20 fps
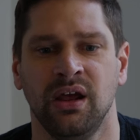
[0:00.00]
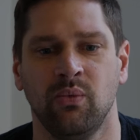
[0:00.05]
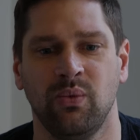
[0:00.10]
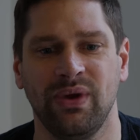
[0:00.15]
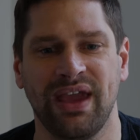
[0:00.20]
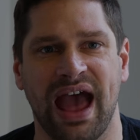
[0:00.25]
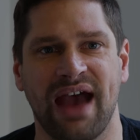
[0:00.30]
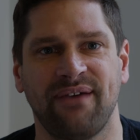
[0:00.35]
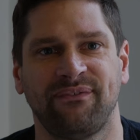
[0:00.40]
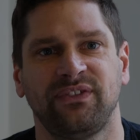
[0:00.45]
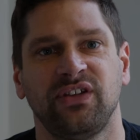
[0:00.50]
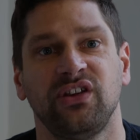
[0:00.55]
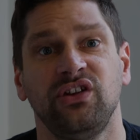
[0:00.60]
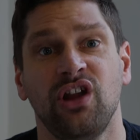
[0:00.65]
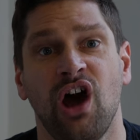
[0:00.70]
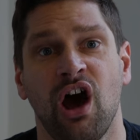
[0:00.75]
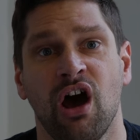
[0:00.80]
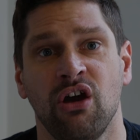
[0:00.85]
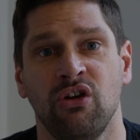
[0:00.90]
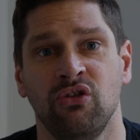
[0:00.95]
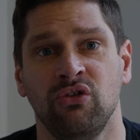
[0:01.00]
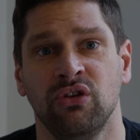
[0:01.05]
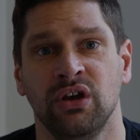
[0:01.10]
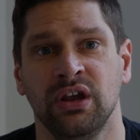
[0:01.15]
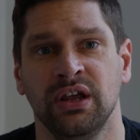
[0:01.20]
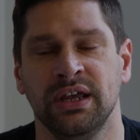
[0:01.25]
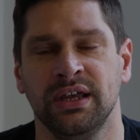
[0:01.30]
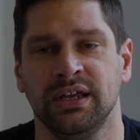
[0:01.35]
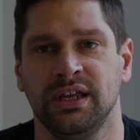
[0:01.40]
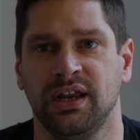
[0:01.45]
We have to know,
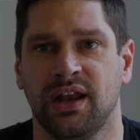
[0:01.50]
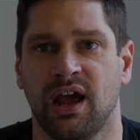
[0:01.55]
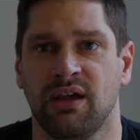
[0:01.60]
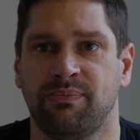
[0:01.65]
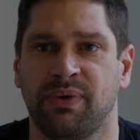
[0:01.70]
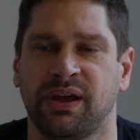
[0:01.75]
you know,